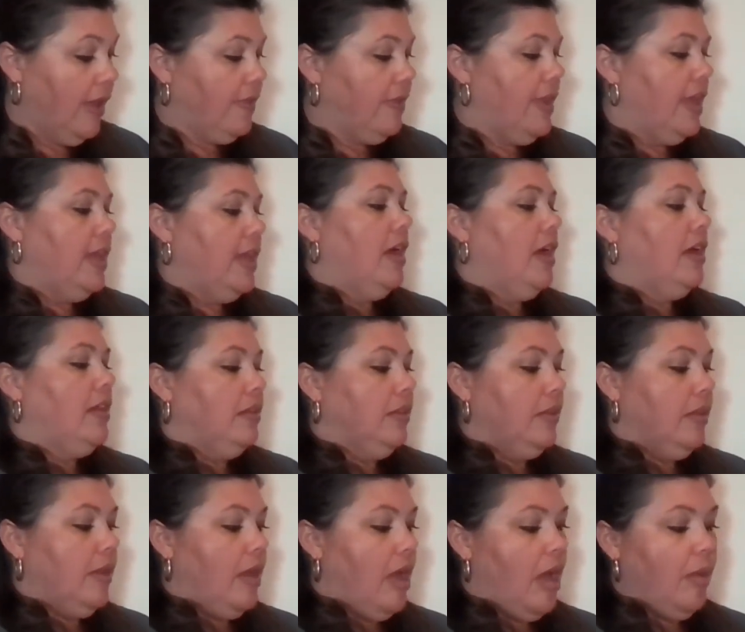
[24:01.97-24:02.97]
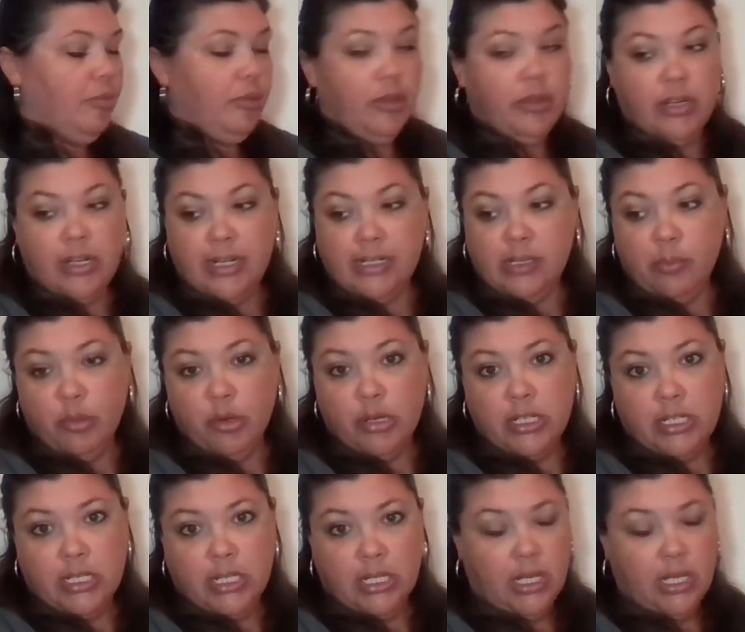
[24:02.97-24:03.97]
and then uh, upload it as a
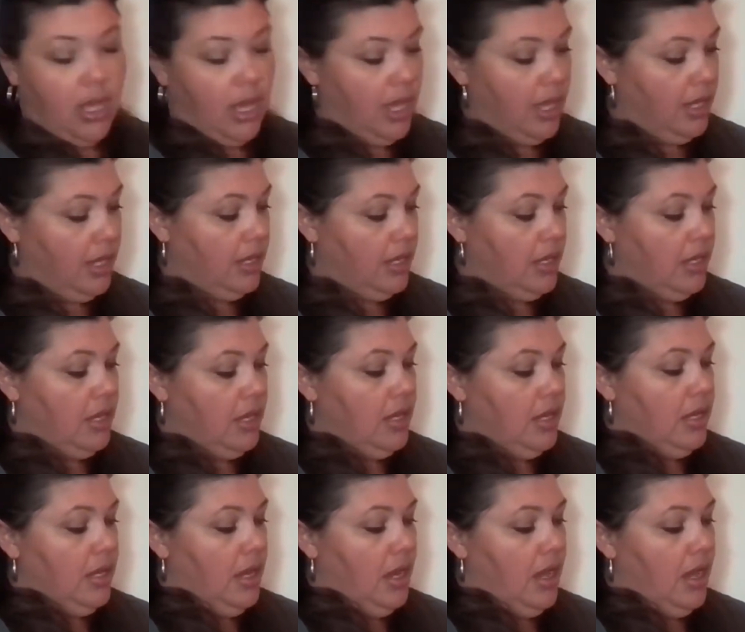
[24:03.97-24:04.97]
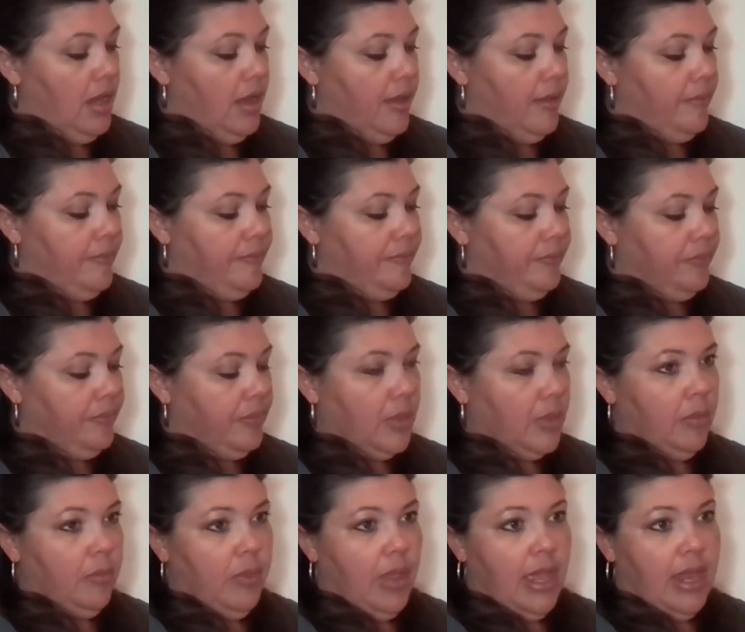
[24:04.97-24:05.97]
printing cut. Um,
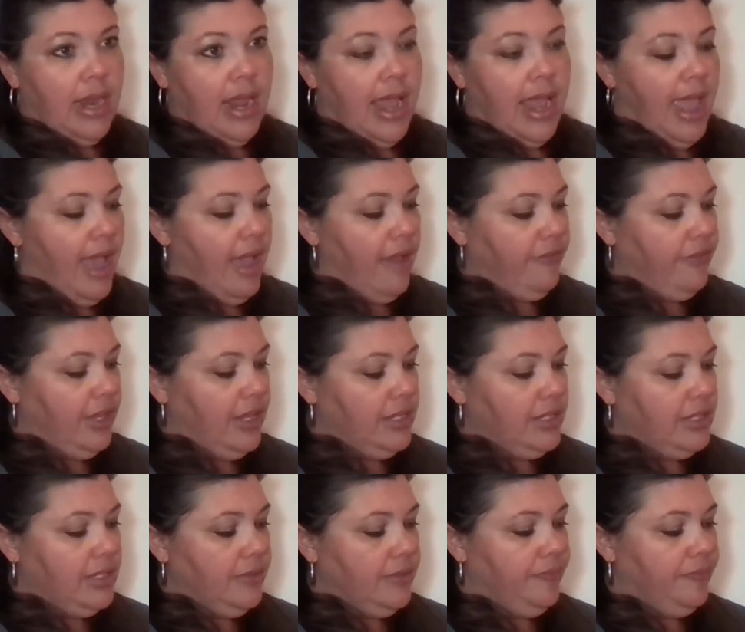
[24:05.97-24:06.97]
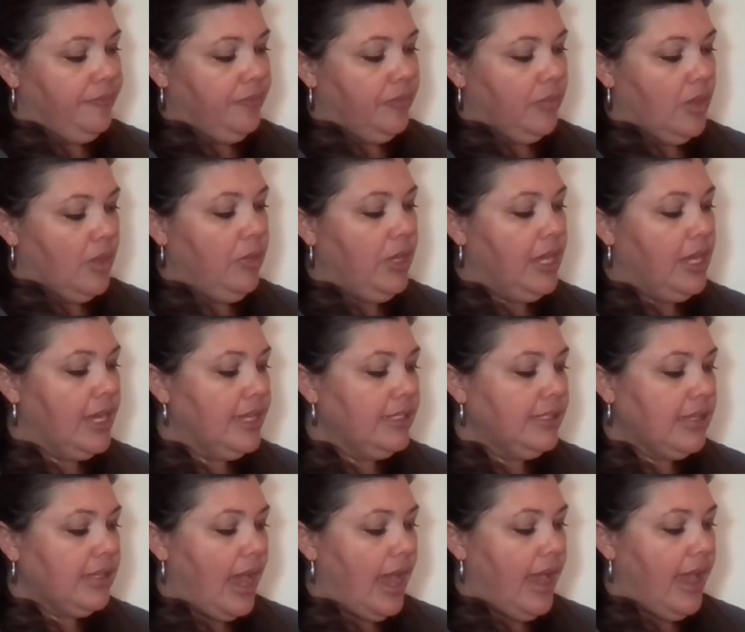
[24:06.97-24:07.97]
and I haven't, because
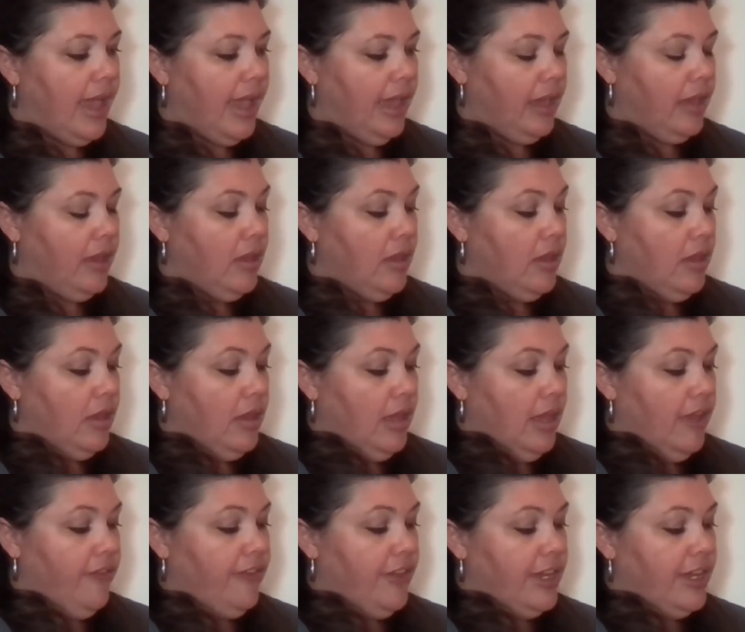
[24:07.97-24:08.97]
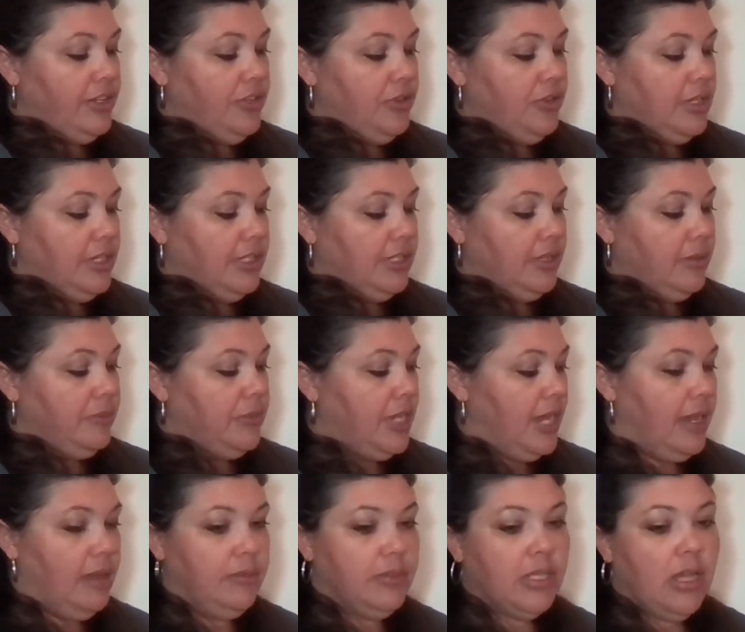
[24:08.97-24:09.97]
I, if I do this,
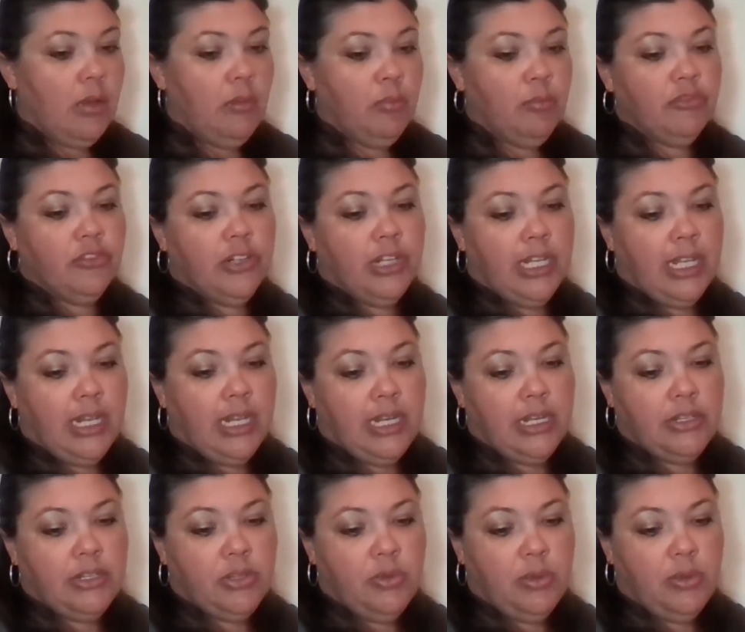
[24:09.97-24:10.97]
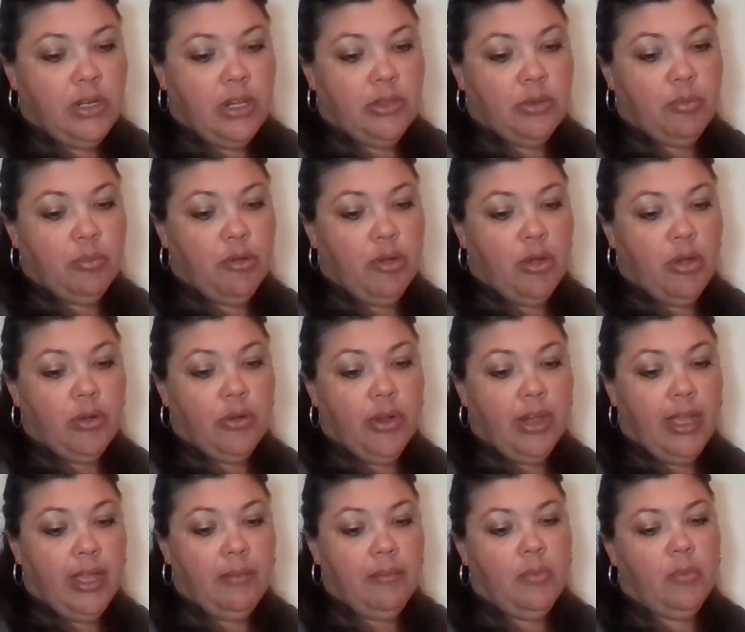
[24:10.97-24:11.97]
sometimes I'll bring it into another
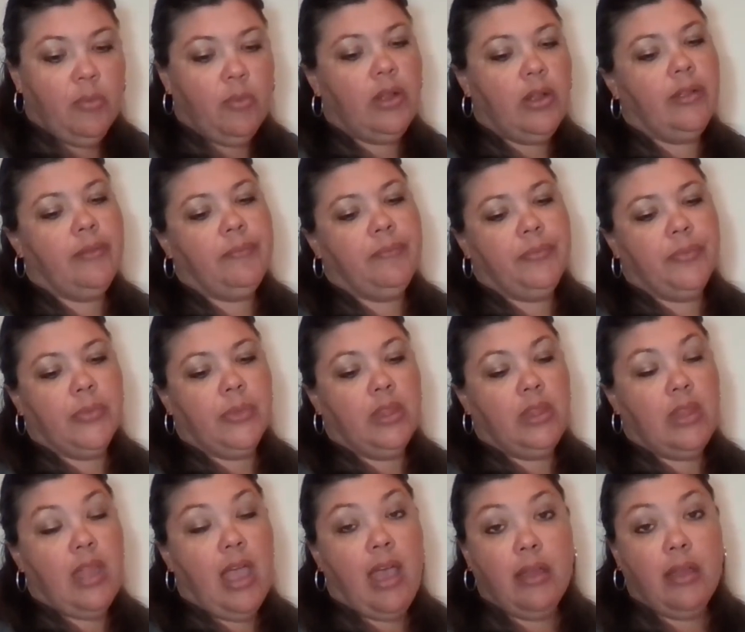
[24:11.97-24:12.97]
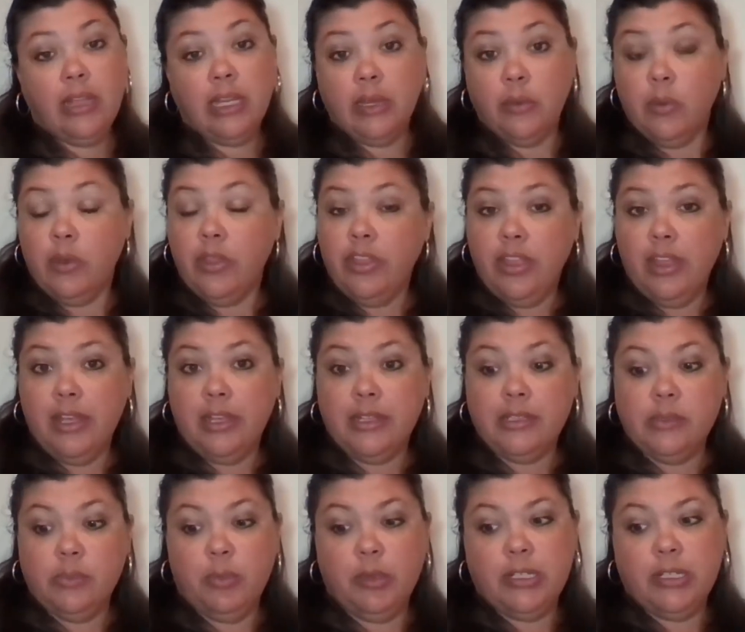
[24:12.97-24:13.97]
program. Well, not like with this,
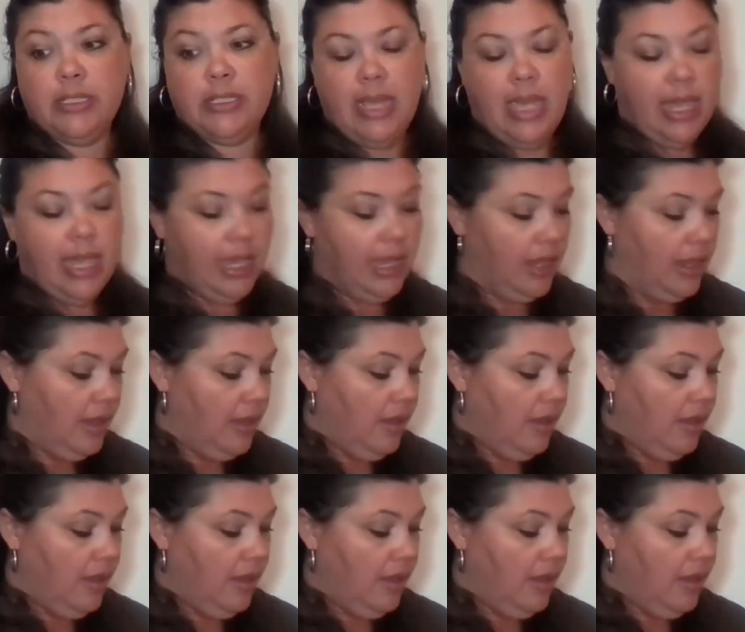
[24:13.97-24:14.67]
but say